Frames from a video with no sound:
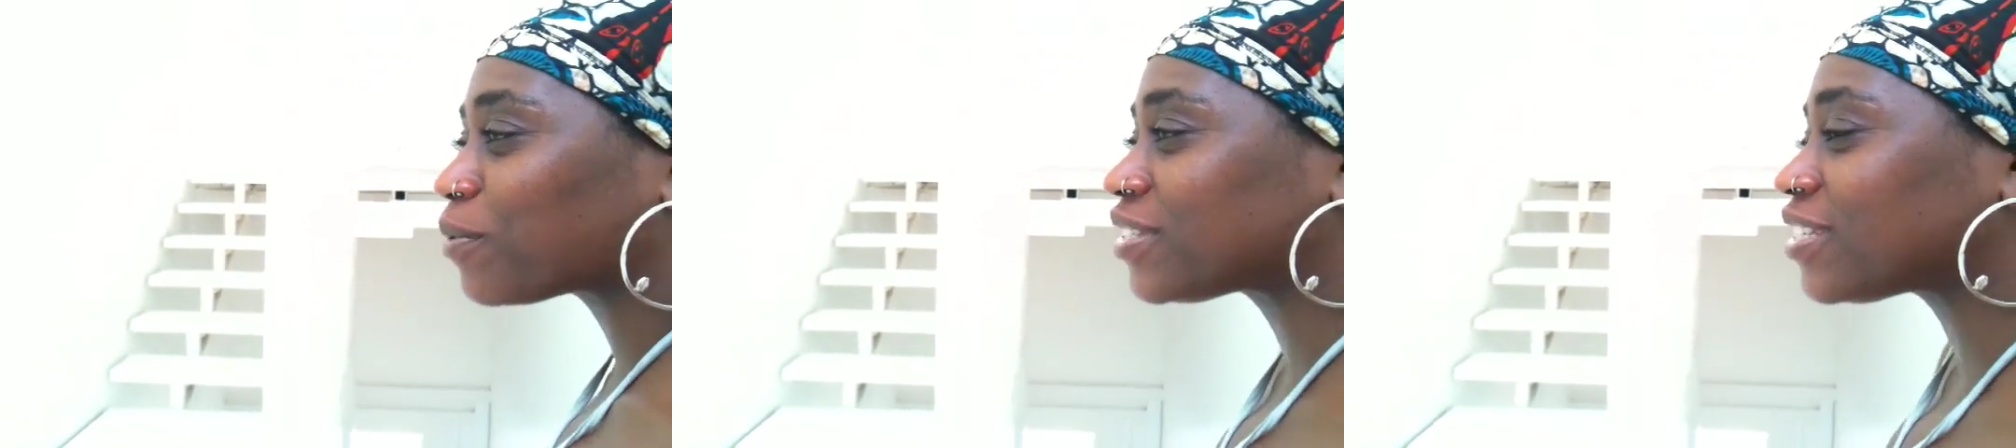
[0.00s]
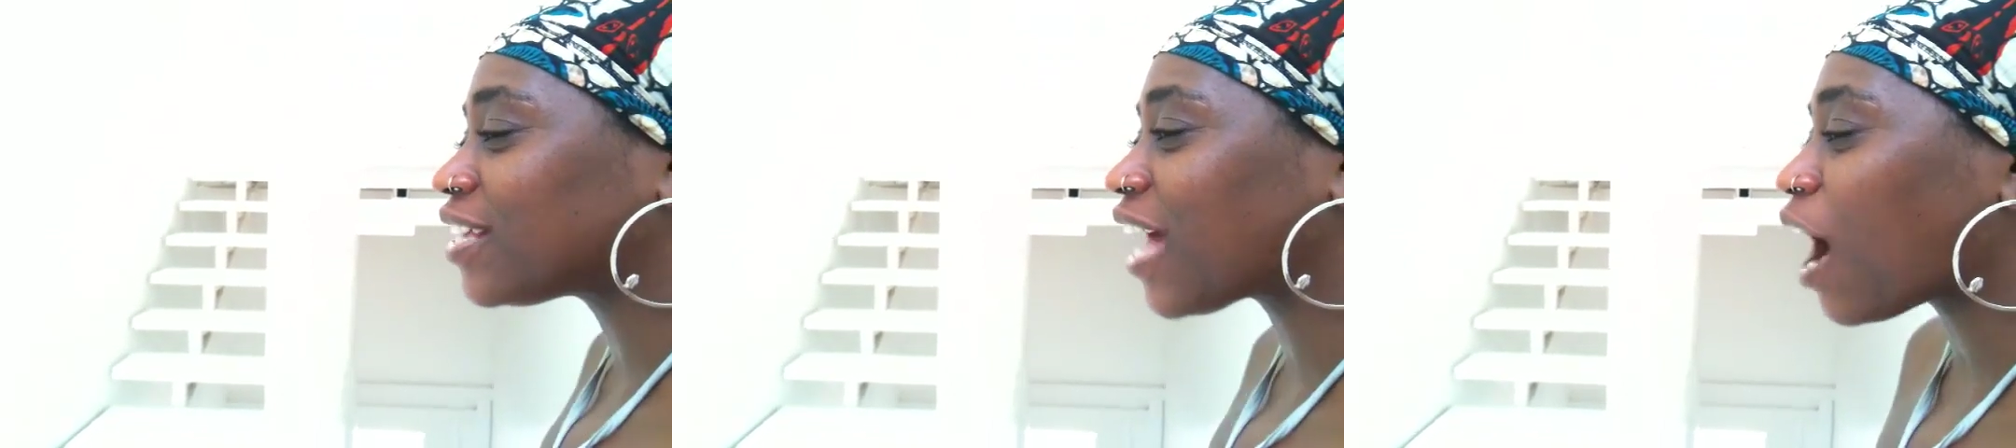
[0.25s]

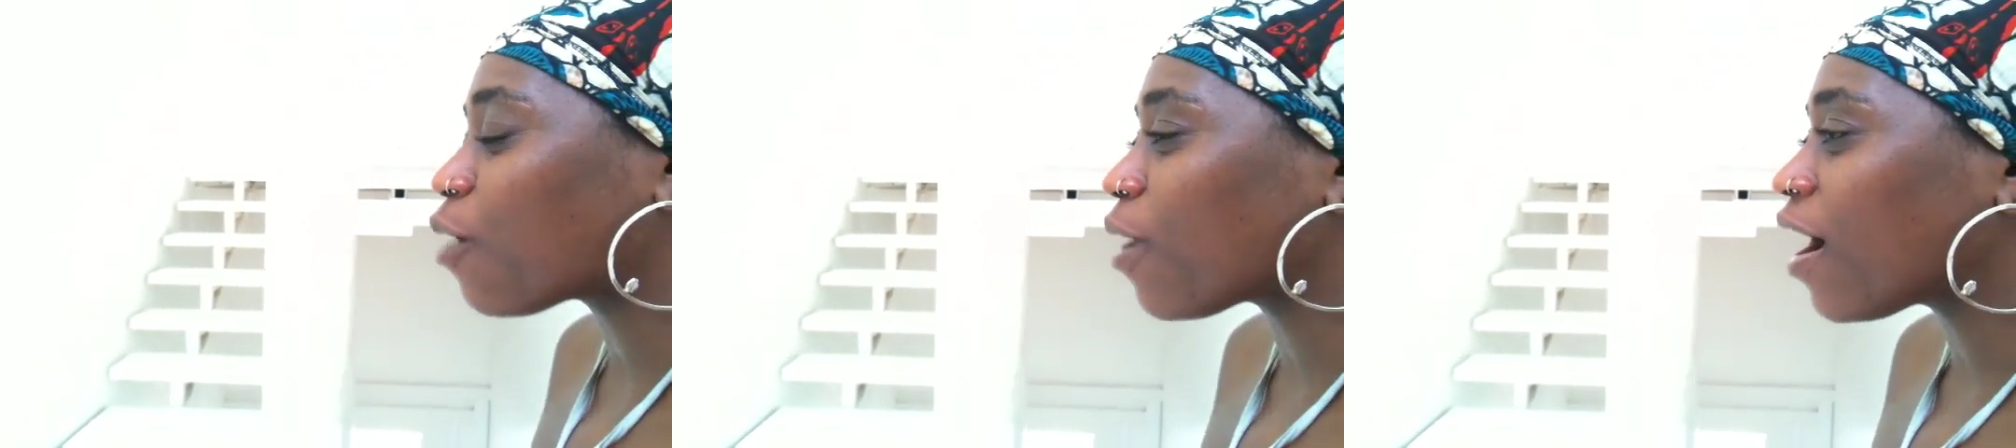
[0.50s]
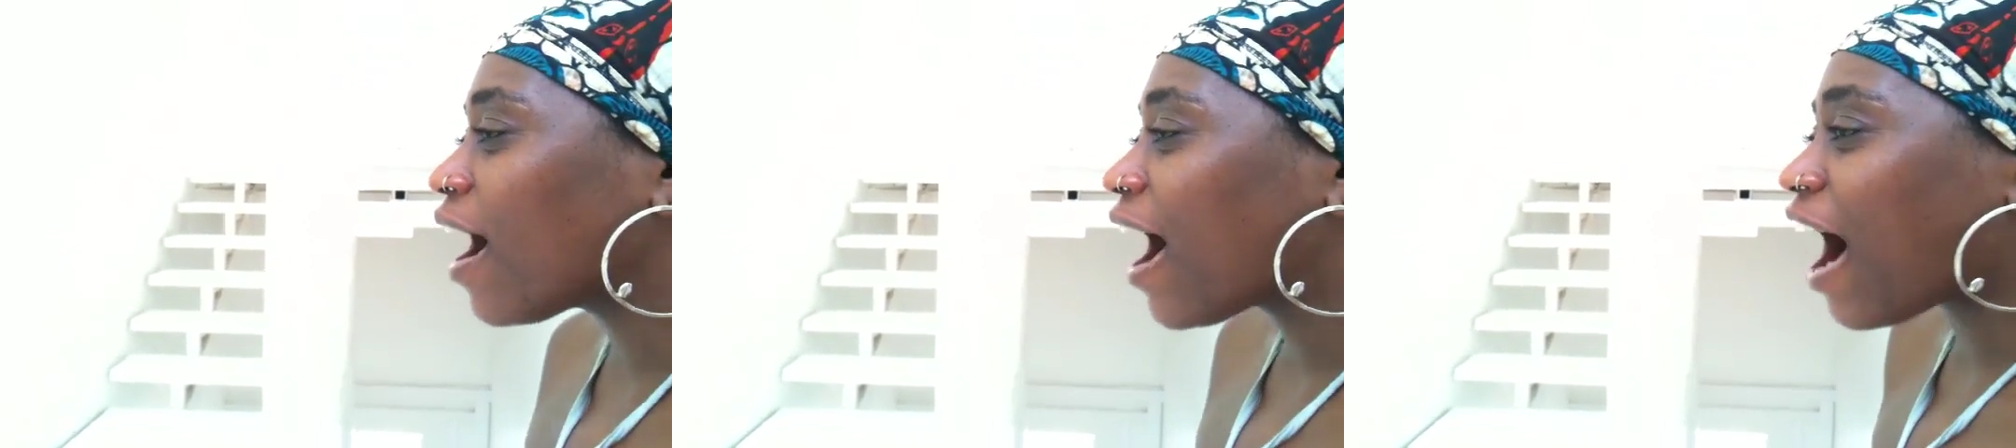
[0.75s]
You see,
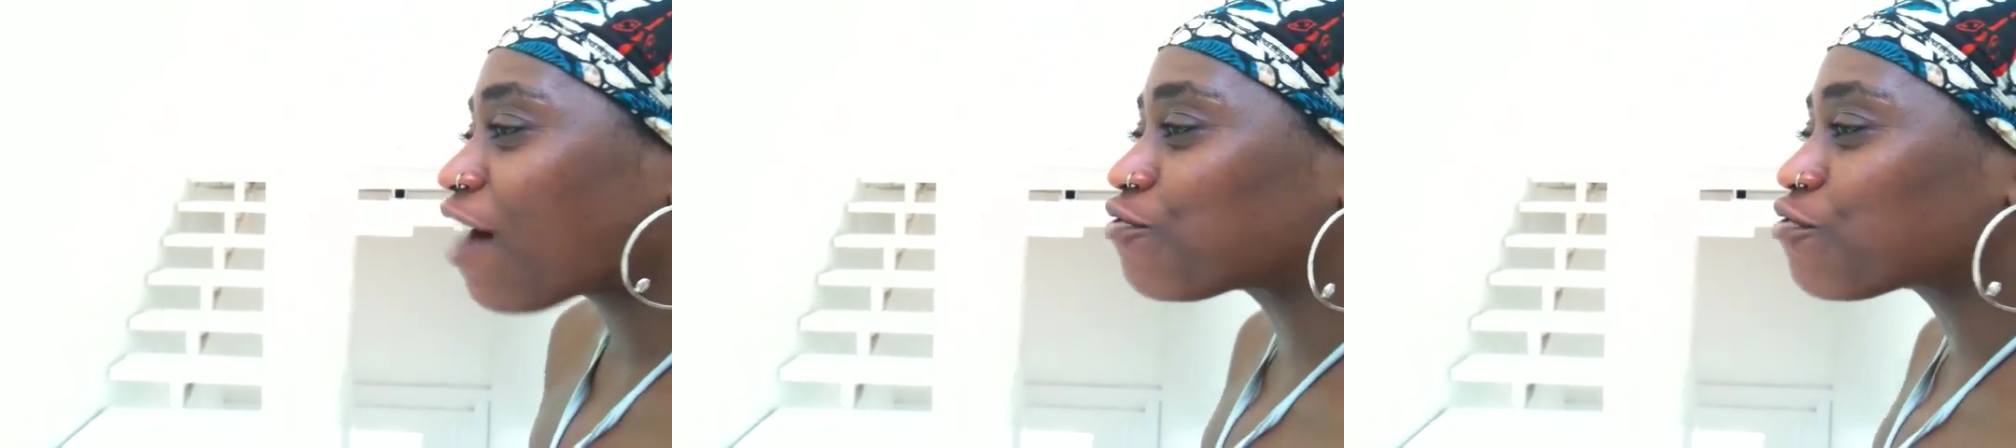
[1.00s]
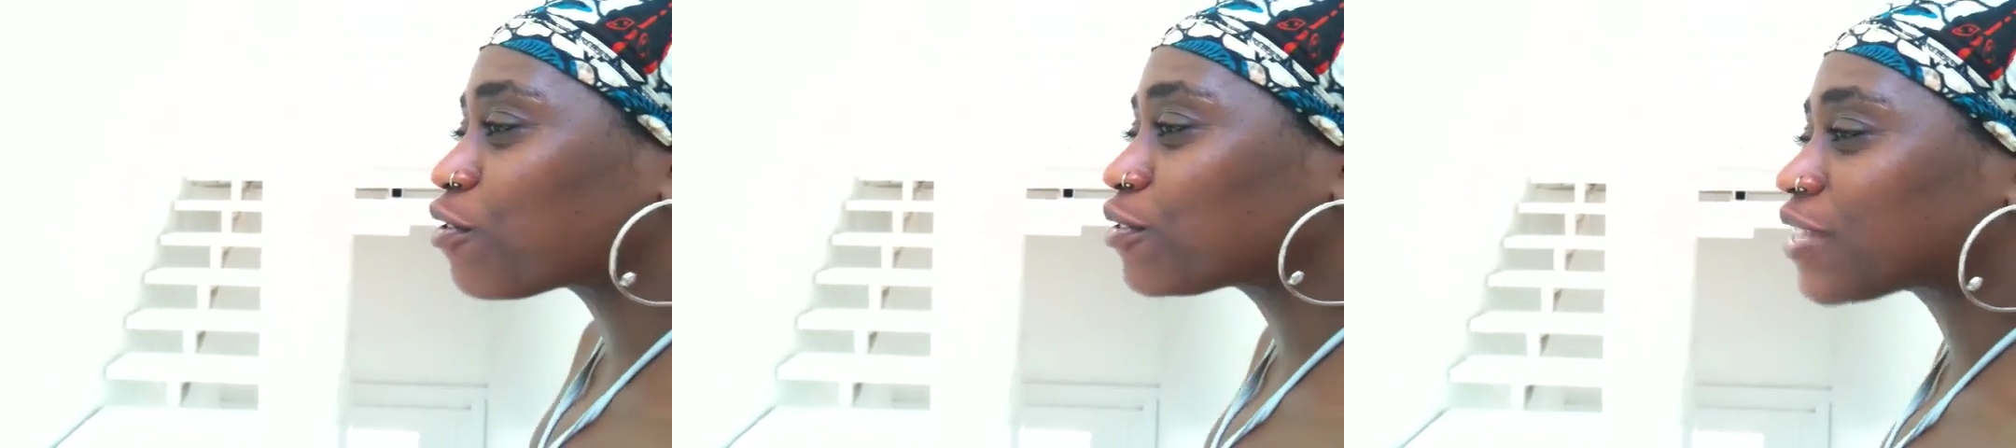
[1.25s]
our
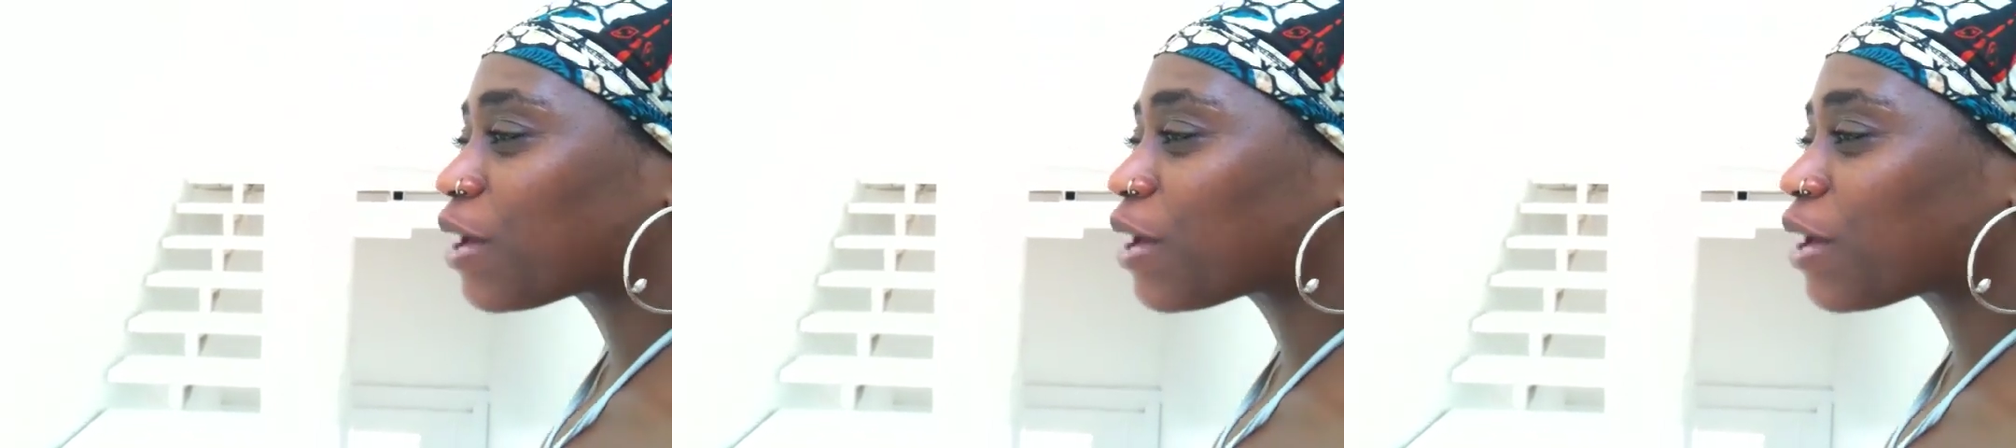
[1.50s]
Afros,